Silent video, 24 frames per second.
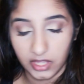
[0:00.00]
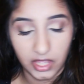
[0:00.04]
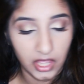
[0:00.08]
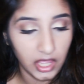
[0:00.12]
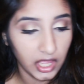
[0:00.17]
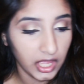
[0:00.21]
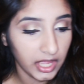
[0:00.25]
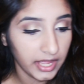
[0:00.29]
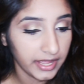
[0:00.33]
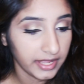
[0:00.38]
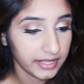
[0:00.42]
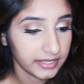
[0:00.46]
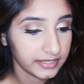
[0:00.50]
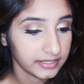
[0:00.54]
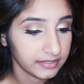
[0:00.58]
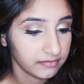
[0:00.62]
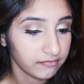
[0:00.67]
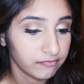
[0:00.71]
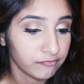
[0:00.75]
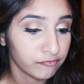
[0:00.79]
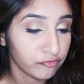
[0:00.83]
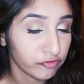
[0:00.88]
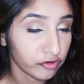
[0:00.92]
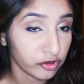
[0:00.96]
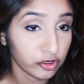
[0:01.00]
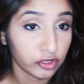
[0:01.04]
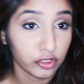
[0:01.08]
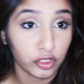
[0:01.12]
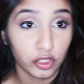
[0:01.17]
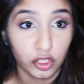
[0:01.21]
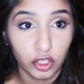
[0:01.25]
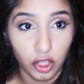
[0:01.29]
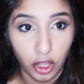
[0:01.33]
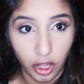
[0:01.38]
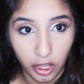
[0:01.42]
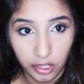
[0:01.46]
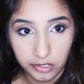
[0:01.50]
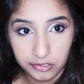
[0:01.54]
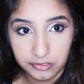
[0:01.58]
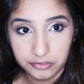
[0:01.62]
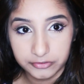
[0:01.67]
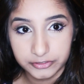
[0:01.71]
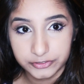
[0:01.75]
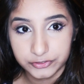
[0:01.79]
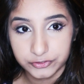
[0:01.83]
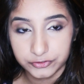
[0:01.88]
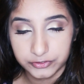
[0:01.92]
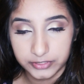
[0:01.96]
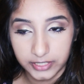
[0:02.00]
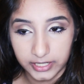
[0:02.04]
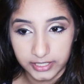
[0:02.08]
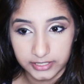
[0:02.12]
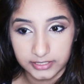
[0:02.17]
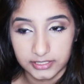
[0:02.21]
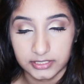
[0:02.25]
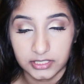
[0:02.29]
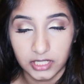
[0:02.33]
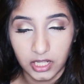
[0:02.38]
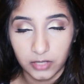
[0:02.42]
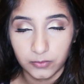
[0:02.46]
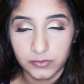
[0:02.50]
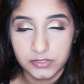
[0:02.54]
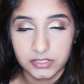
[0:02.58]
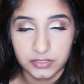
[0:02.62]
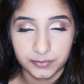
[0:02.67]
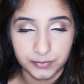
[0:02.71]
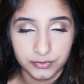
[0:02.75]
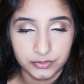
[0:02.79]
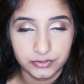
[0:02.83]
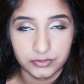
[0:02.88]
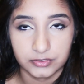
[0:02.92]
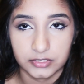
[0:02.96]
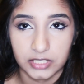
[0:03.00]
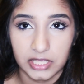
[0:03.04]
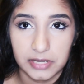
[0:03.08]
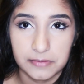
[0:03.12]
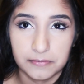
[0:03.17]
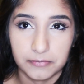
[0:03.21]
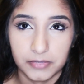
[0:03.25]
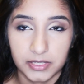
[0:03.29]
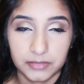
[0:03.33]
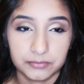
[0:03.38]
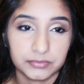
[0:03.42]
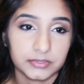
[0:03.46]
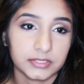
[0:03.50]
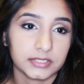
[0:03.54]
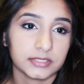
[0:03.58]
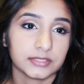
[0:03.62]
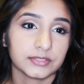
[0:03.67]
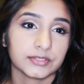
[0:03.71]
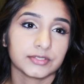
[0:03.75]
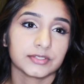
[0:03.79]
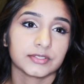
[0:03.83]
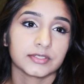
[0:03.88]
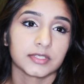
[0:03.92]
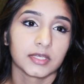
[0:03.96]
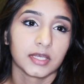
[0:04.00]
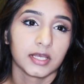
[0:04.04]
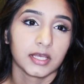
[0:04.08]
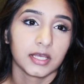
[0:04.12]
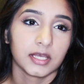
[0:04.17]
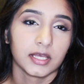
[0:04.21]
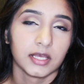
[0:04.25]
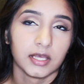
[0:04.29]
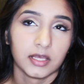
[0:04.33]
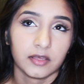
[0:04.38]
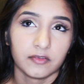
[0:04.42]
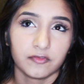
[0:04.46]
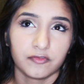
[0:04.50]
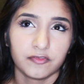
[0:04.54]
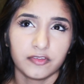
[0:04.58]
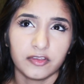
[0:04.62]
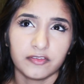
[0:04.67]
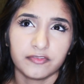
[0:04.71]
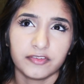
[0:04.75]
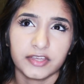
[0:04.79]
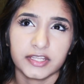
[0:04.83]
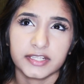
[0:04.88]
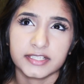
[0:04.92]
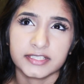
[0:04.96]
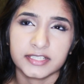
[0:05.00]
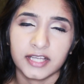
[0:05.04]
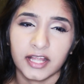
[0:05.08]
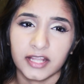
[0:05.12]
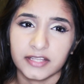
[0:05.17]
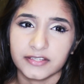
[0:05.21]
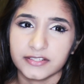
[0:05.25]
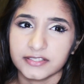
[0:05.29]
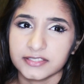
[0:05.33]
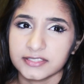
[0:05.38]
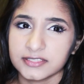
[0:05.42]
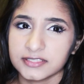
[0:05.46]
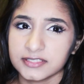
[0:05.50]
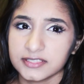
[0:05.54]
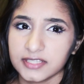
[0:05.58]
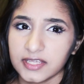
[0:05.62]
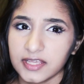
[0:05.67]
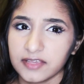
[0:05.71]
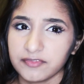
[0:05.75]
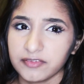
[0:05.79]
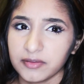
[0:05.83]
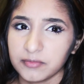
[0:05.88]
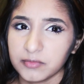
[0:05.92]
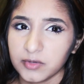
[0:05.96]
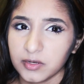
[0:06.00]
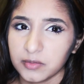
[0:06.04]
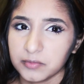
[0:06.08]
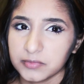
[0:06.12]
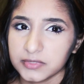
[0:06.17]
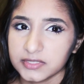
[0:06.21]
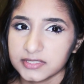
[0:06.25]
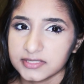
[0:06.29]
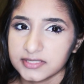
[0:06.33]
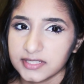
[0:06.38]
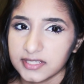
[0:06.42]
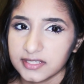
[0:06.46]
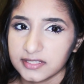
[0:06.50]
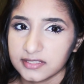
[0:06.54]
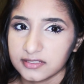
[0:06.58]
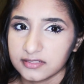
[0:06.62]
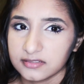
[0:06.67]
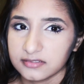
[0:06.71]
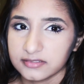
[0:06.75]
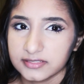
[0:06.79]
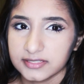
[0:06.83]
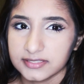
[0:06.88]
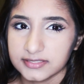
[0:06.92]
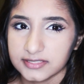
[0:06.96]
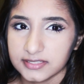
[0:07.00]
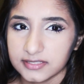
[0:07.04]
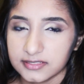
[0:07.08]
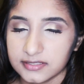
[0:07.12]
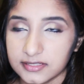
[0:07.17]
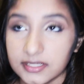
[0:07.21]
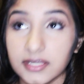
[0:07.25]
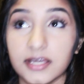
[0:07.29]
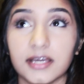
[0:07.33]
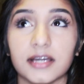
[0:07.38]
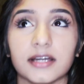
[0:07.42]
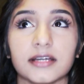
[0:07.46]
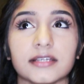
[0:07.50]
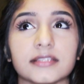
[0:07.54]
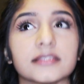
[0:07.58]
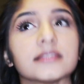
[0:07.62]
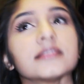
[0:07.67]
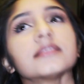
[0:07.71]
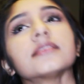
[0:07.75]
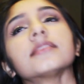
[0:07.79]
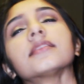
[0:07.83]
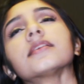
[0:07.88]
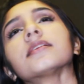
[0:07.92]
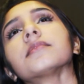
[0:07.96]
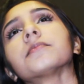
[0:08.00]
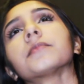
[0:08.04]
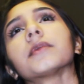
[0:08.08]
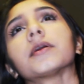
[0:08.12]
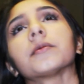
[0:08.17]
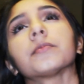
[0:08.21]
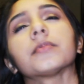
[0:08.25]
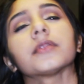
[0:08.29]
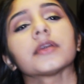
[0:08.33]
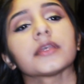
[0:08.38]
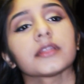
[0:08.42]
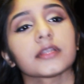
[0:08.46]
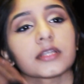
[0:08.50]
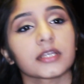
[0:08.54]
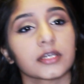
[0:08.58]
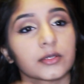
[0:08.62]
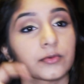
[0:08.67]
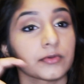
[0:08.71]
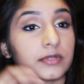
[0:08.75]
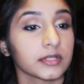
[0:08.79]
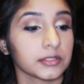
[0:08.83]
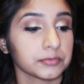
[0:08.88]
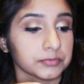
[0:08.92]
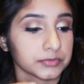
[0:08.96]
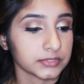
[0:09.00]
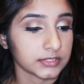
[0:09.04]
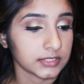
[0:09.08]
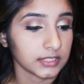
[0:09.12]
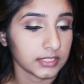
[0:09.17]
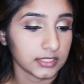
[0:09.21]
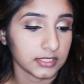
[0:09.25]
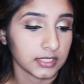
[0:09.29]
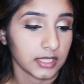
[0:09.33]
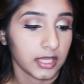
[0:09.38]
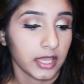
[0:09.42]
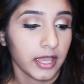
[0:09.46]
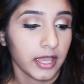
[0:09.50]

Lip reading: I forgot to get, like I was supposed to get Maybelline's Vivid Color Stay, if I'm not mistaken. Is it? Yeah, it's the Maybelline liquid lipstick.